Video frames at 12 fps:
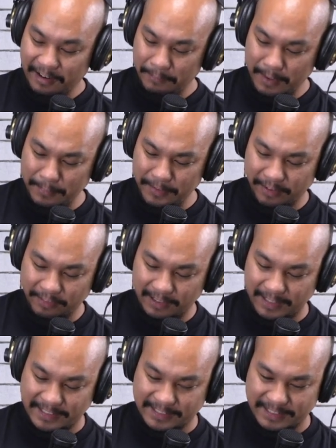Maybe on the
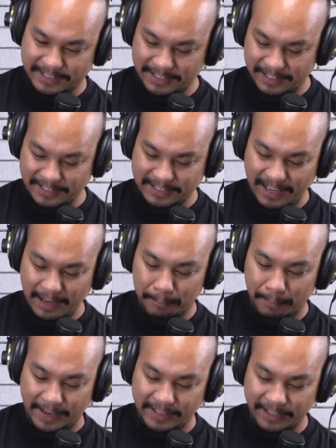laces. It's kind of
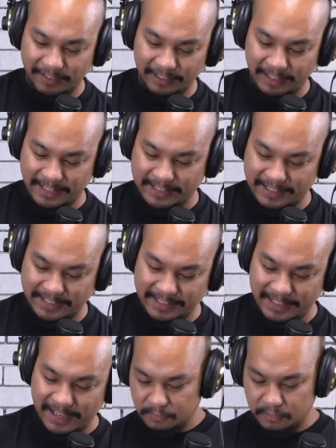biting on the laces.
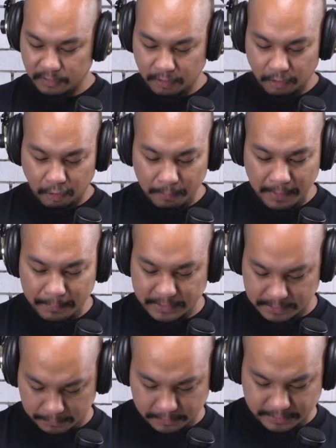Or maybe
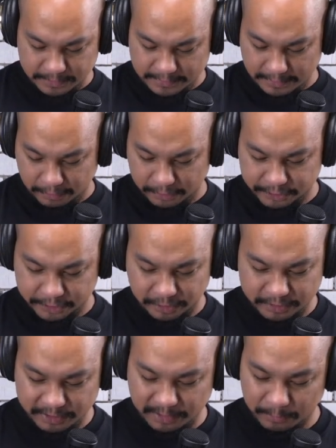it's supposed to stick on a
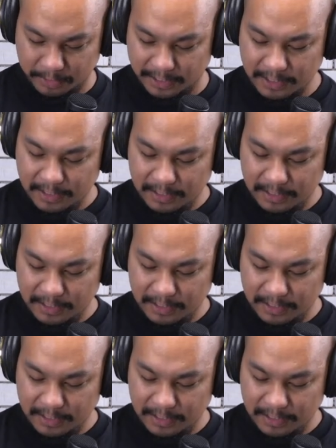shirt somewhere.